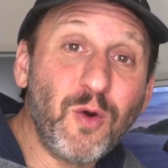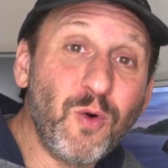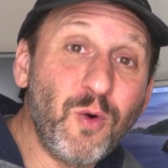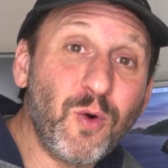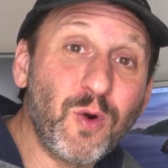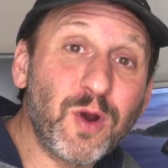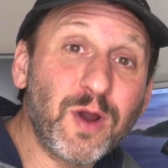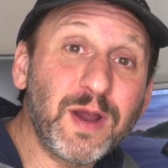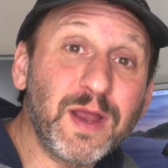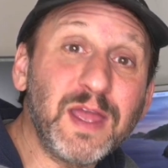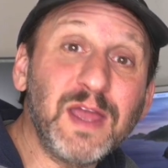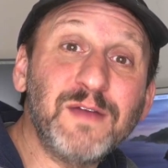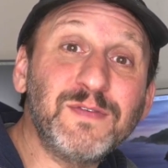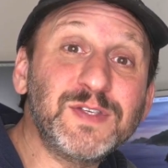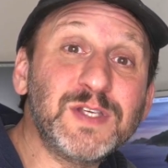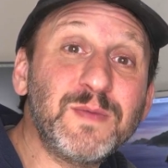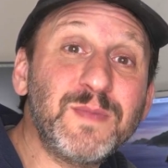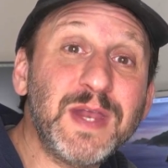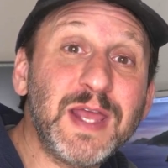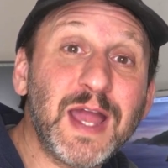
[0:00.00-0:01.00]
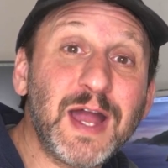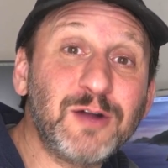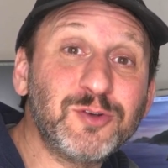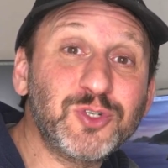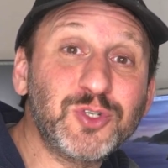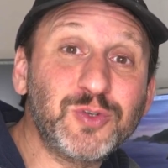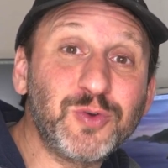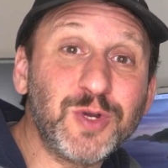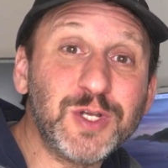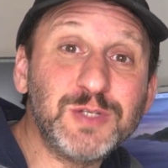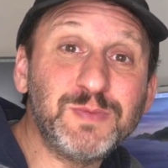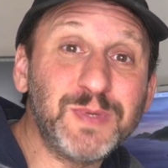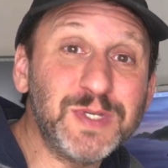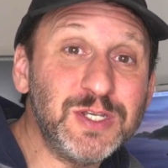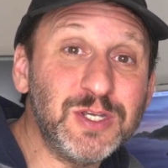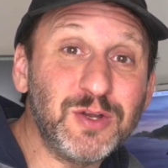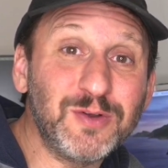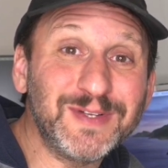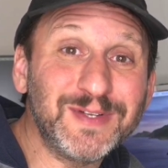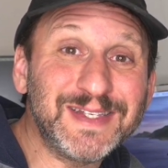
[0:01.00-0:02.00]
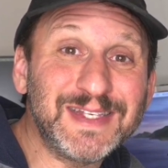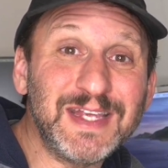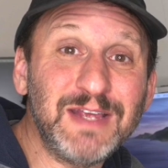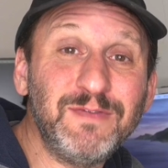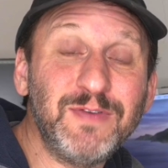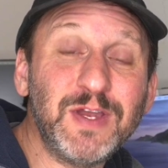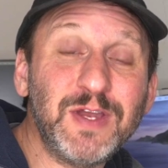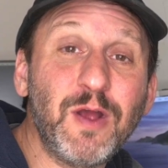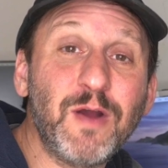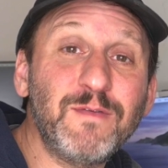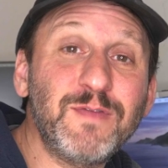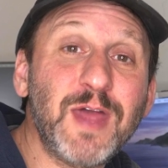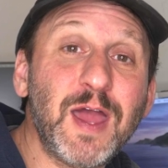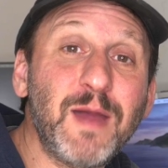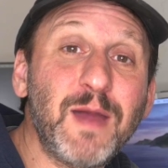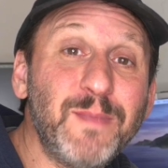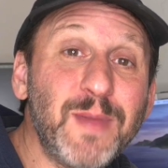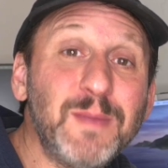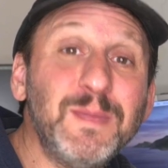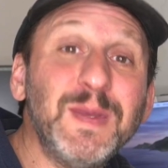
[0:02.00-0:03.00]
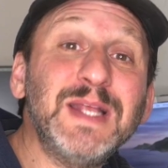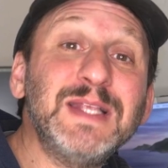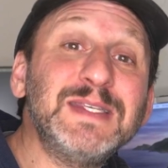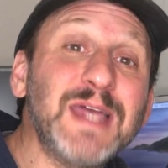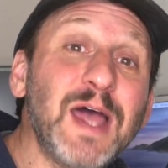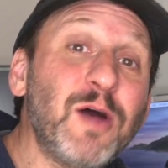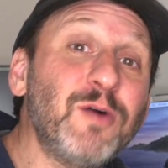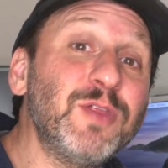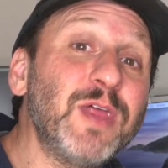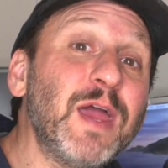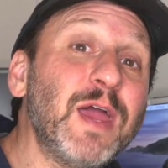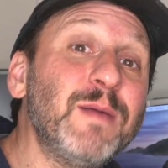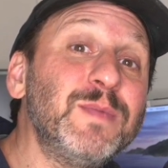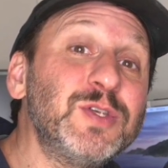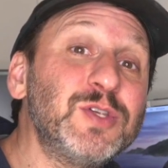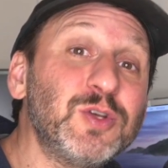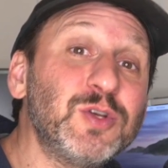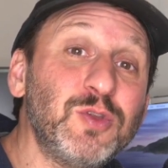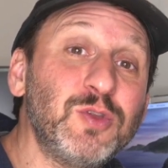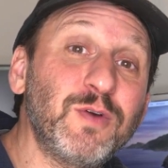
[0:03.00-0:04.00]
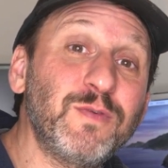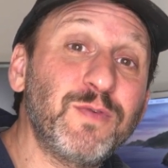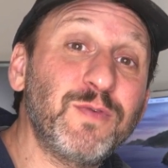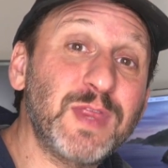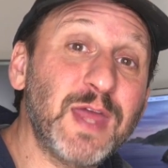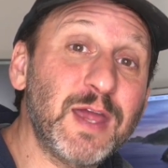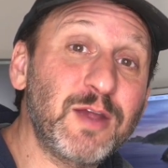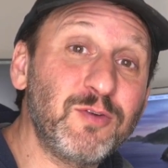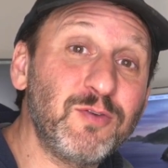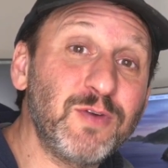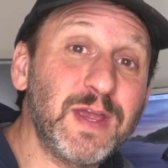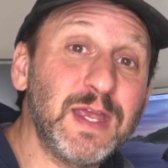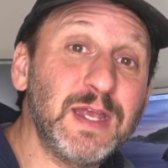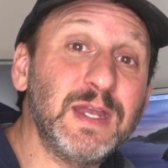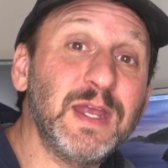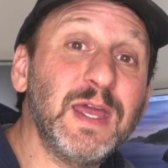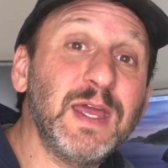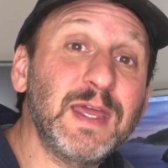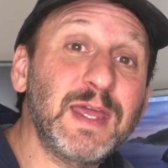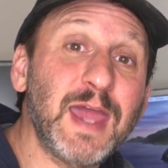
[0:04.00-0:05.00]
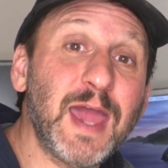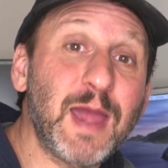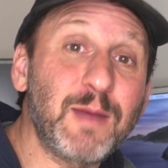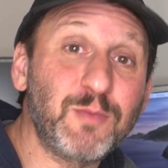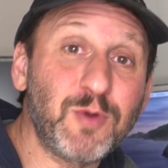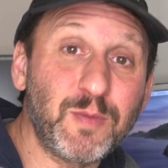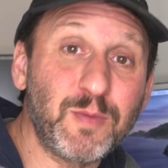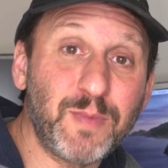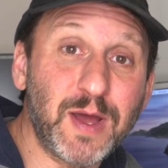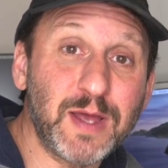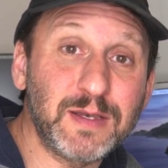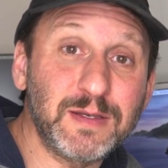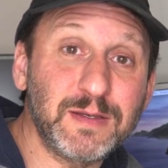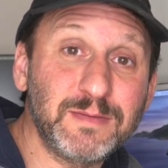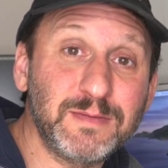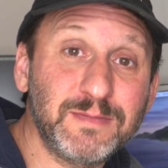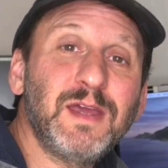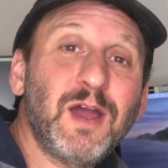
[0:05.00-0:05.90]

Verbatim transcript: Or if somebody else joins but you don't see video of them, maybe tell them to look for that green camera button.